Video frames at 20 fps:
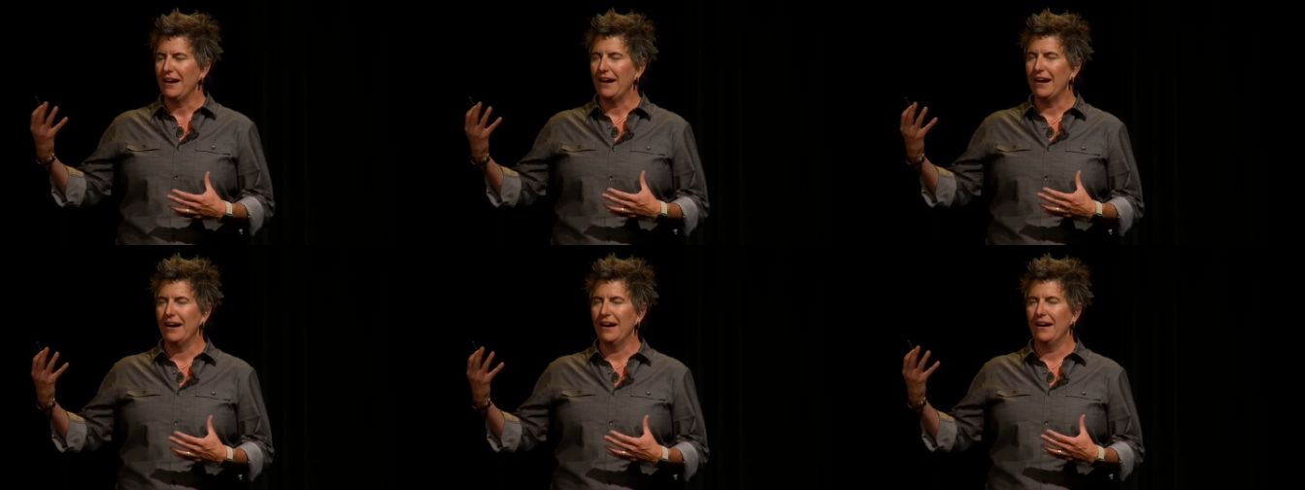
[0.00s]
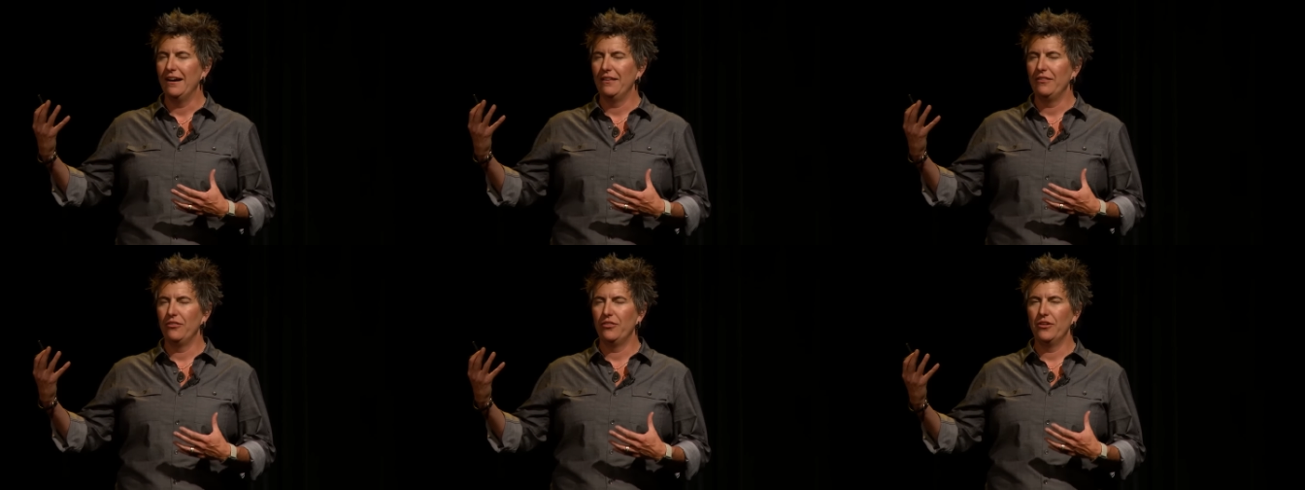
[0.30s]

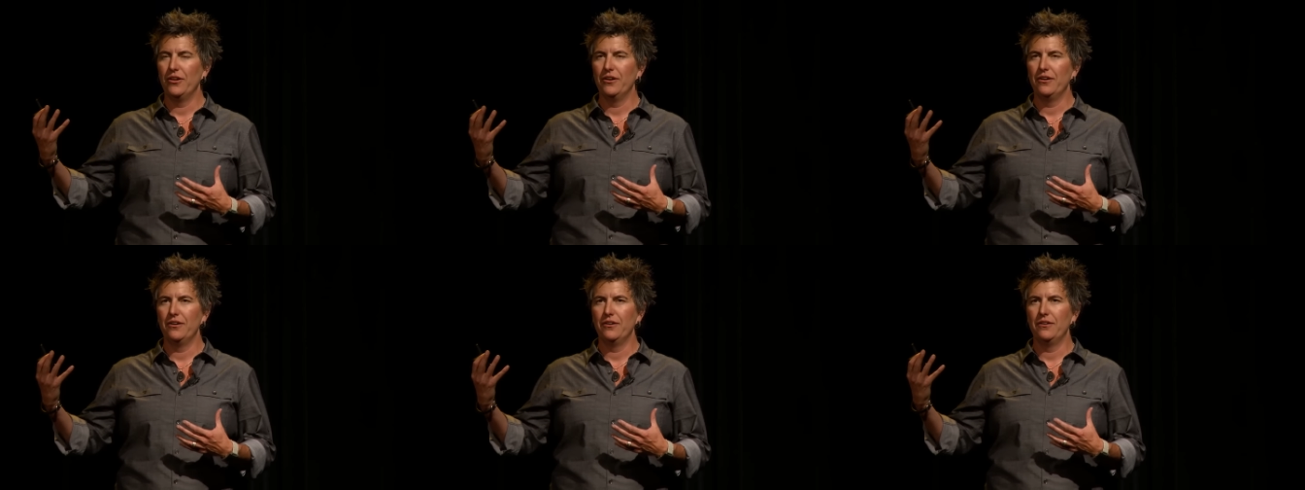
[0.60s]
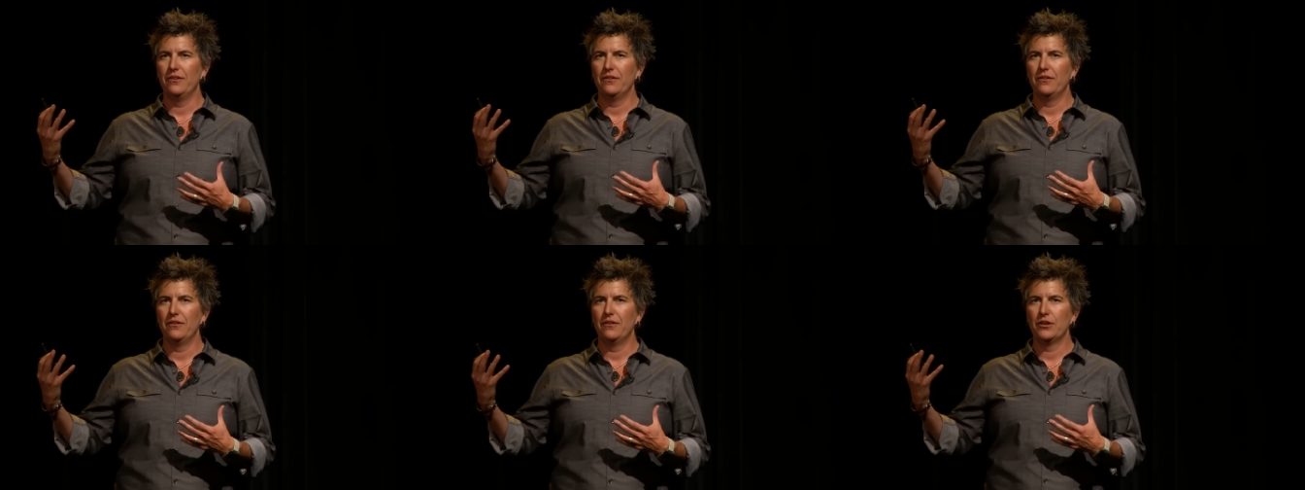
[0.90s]
uh,
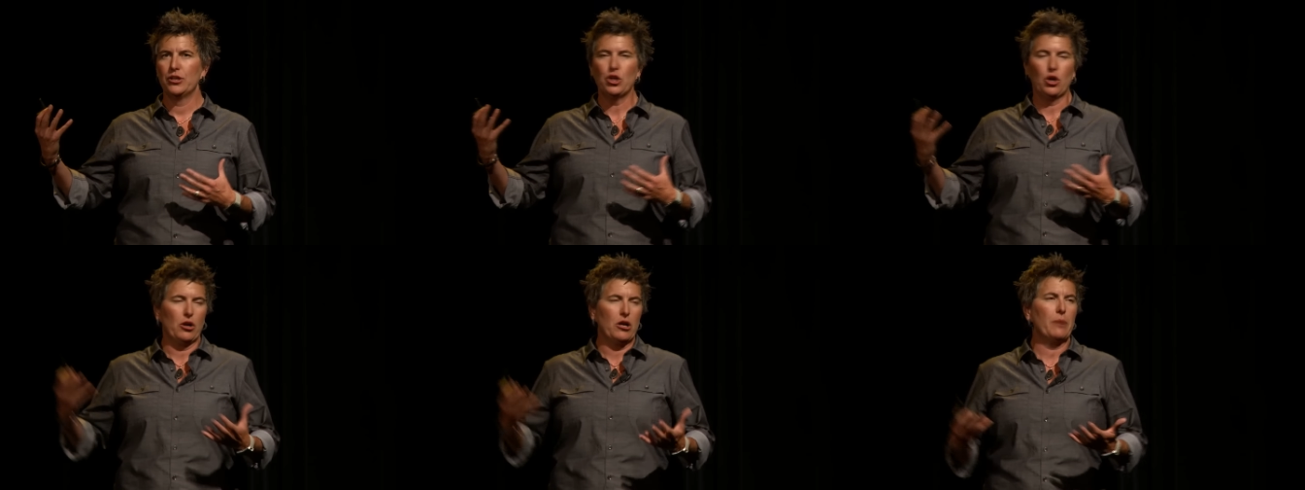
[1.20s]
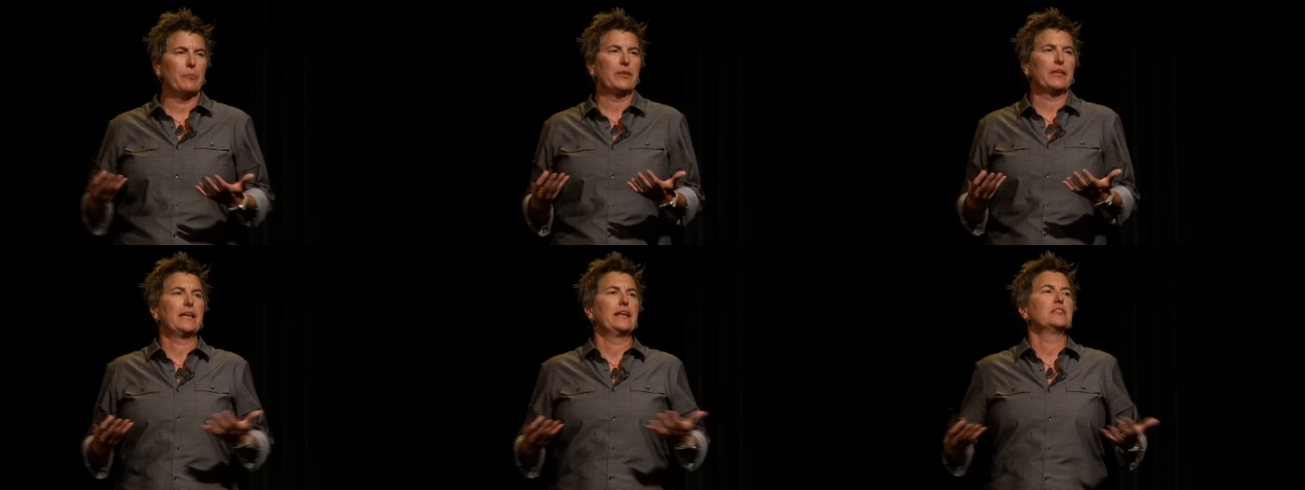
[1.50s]
the you know a
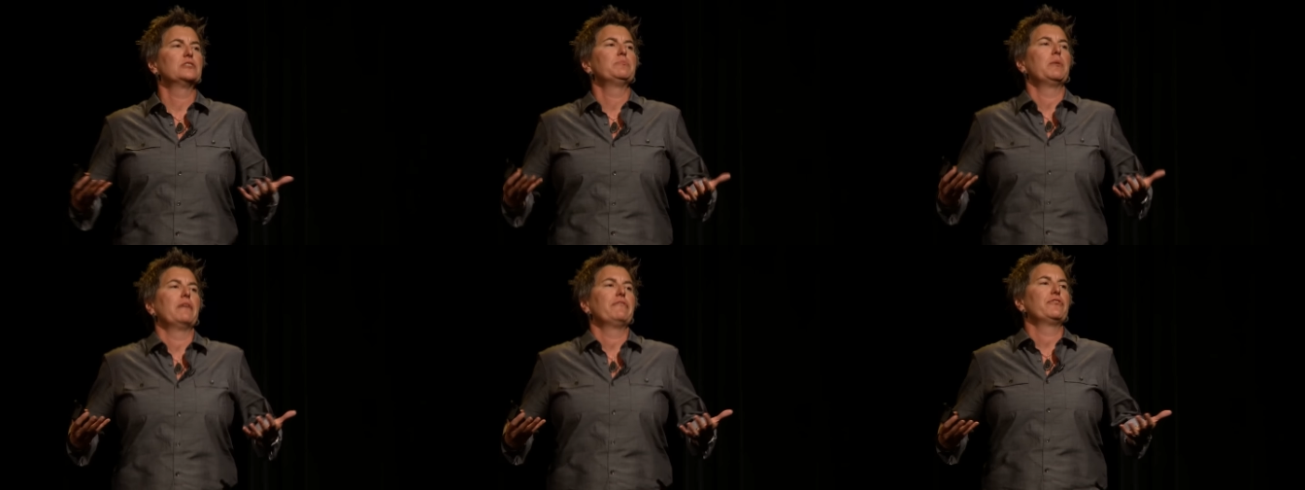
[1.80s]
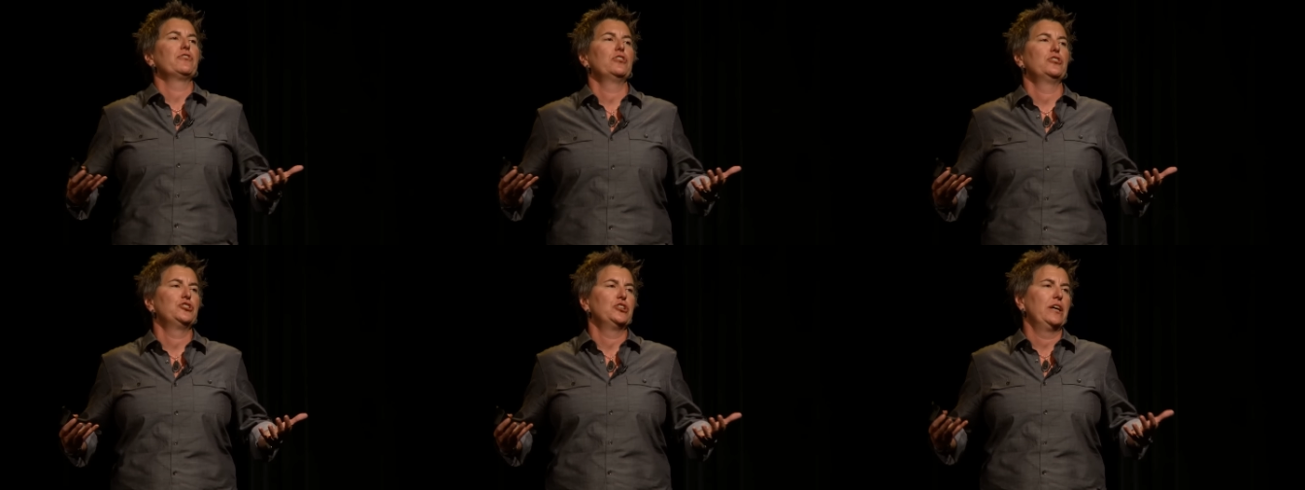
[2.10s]
couple of the kids puffed
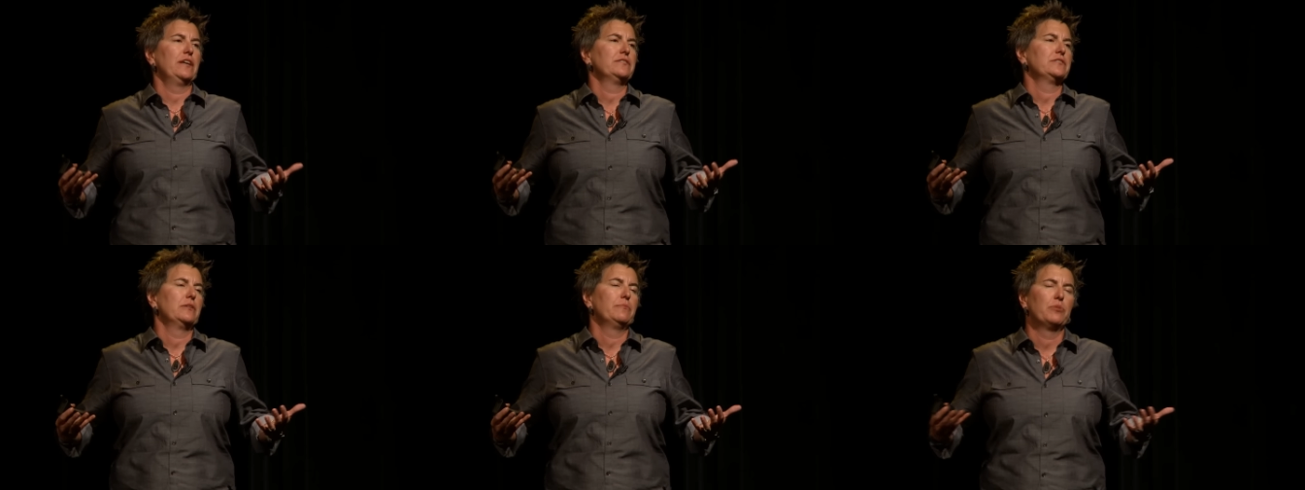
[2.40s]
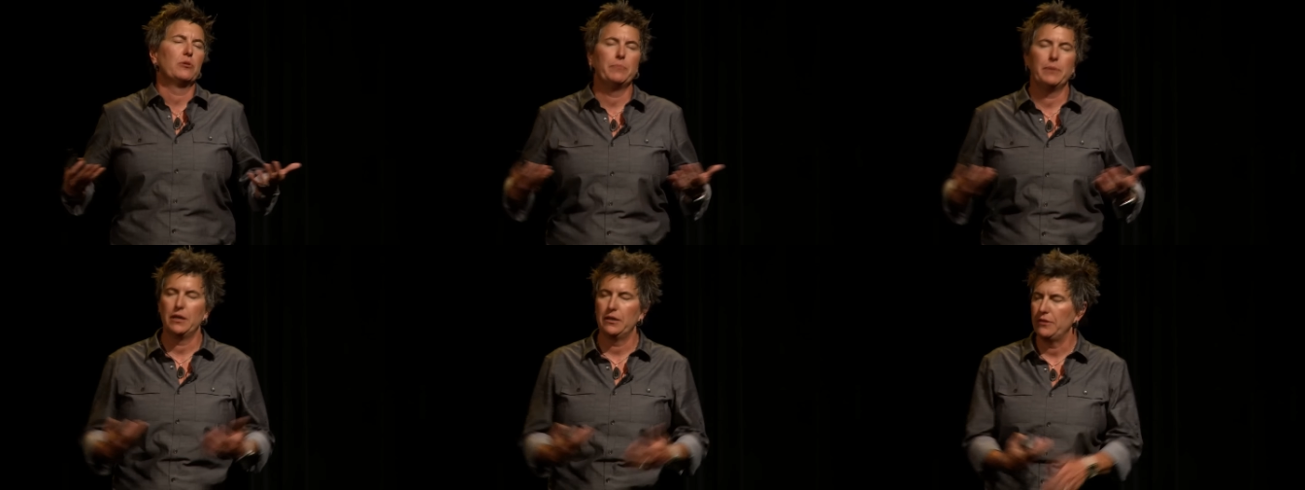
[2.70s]
their chest and
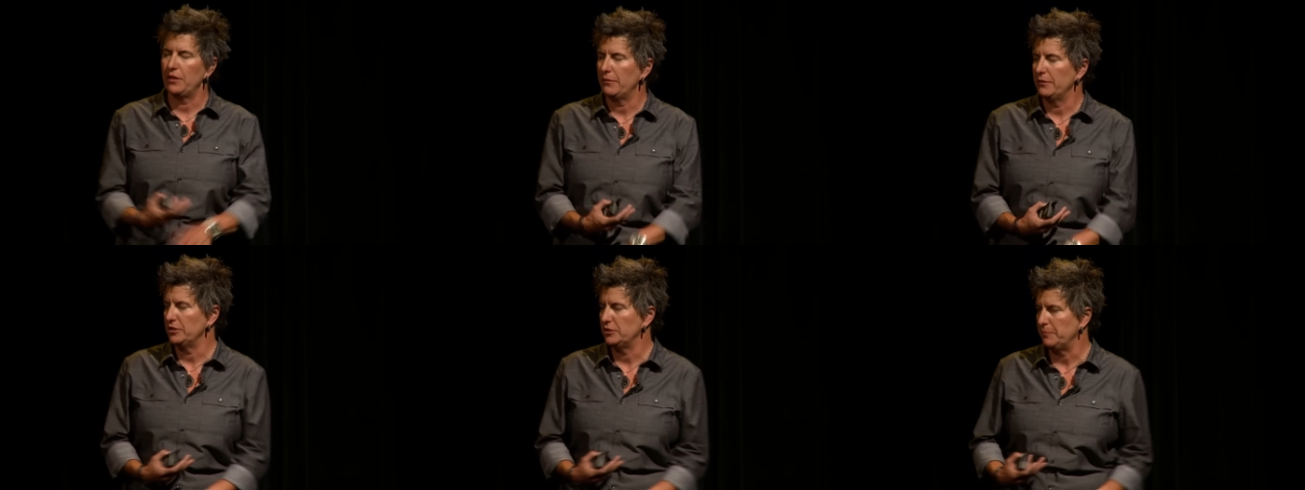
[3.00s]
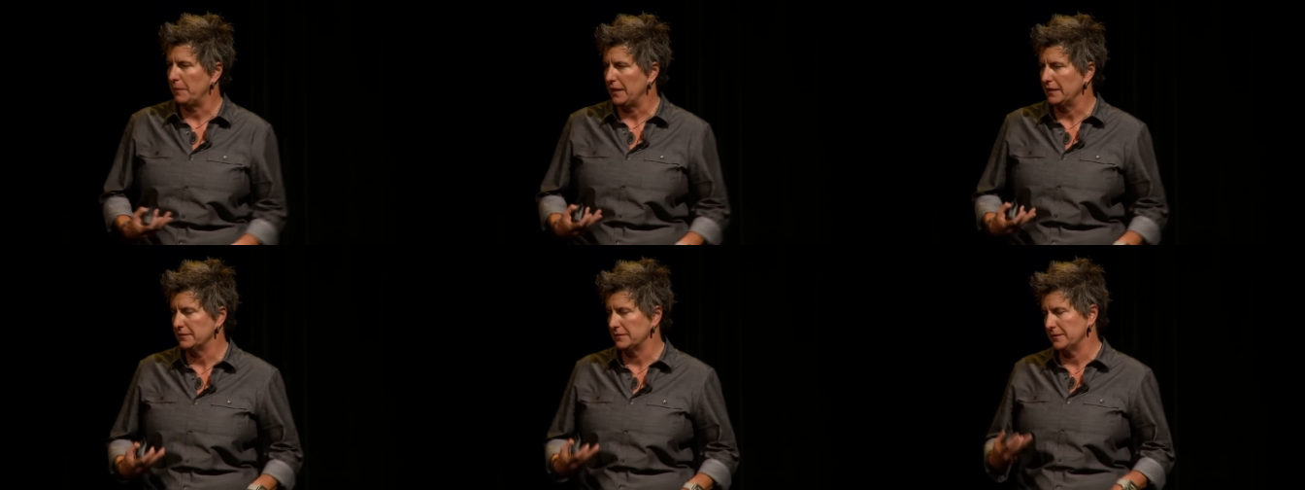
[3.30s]
prepared their
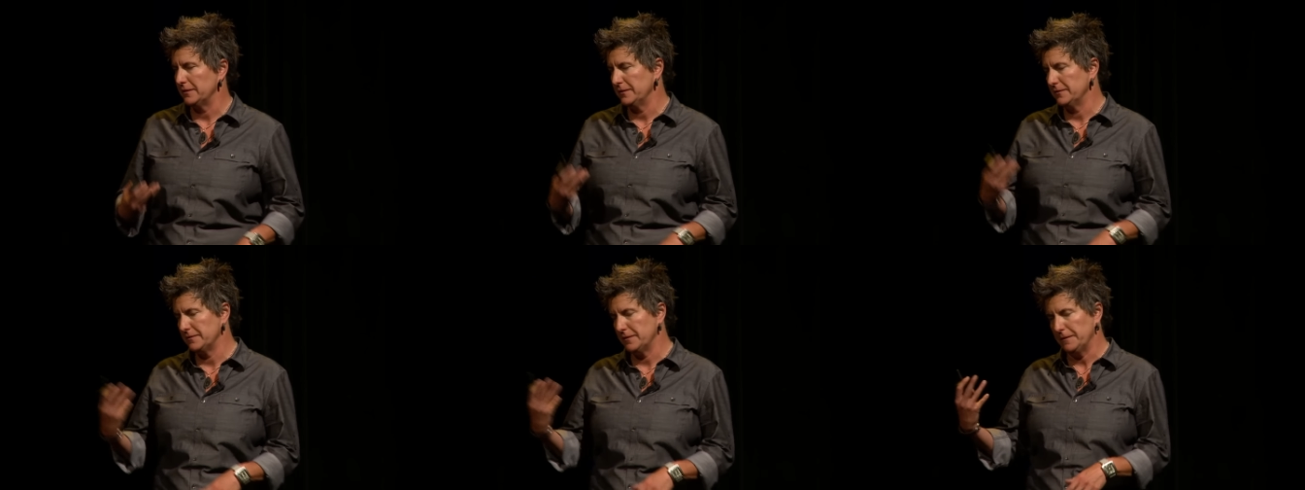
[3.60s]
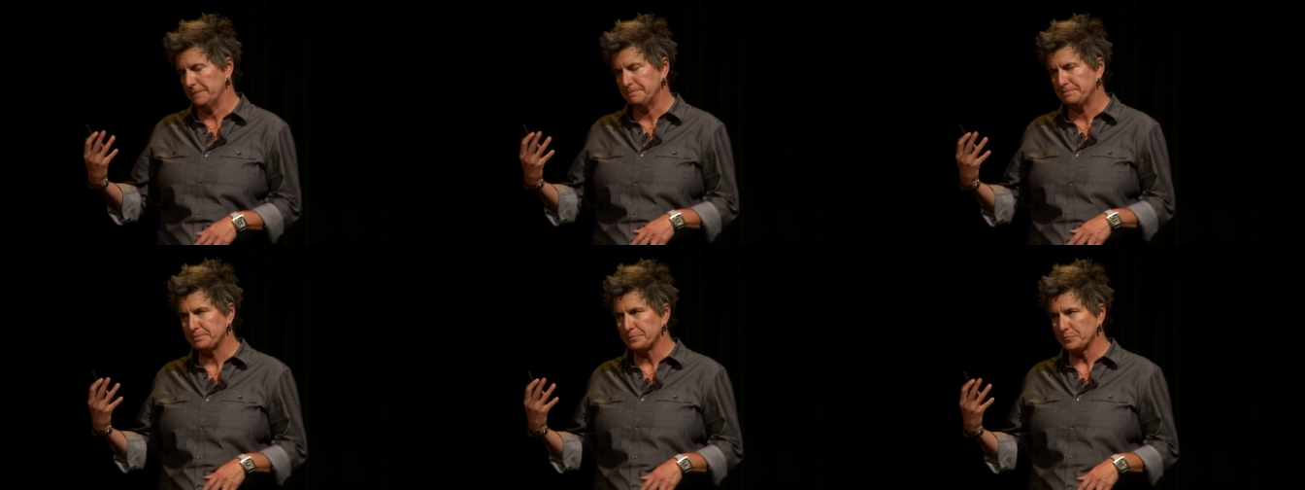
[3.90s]
responses,
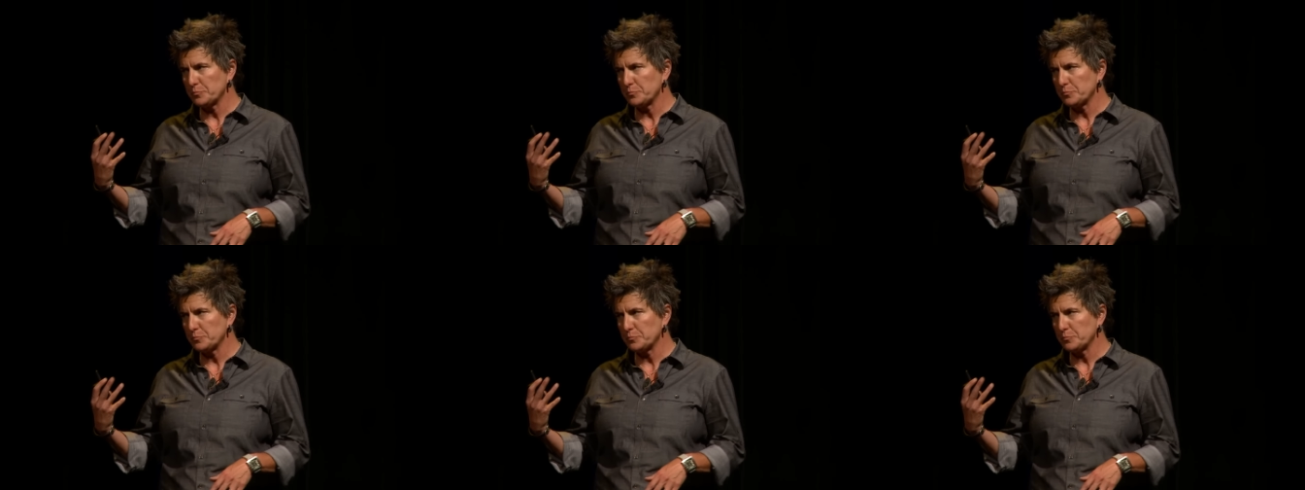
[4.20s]
and